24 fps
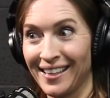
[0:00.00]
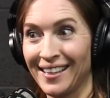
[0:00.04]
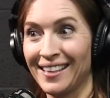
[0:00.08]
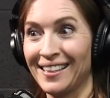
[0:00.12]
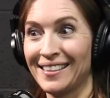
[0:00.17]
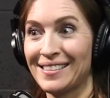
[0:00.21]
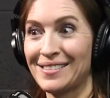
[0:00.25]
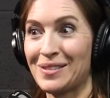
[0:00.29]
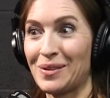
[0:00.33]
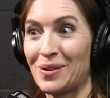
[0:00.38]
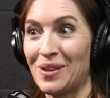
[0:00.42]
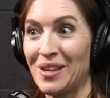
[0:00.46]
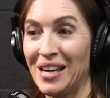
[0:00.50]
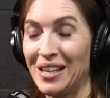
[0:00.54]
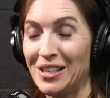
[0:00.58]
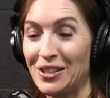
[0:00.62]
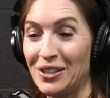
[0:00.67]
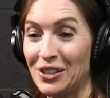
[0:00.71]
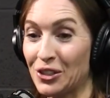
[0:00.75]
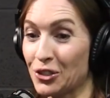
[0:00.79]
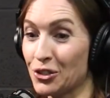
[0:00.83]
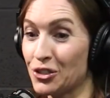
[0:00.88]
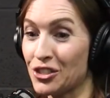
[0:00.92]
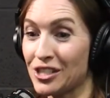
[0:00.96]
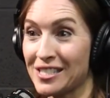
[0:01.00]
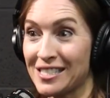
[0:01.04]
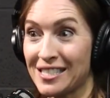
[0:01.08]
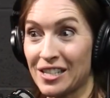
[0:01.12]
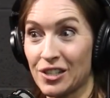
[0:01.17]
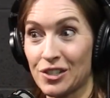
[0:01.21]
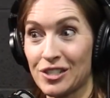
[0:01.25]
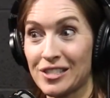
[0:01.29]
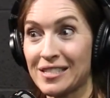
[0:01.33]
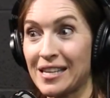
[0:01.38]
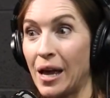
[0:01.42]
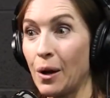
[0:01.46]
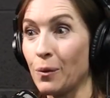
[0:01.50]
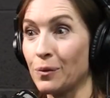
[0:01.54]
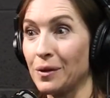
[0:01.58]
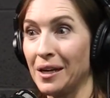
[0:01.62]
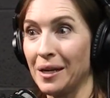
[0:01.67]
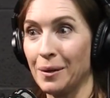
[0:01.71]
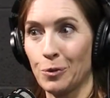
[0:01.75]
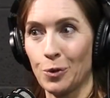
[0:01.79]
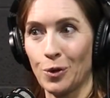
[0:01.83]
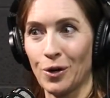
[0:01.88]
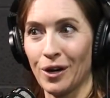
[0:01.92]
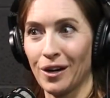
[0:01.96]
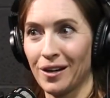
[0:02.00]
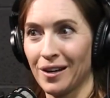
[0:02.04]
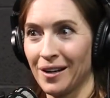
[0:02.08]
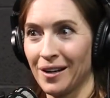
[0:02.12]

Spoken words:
So then you're just their sounding board,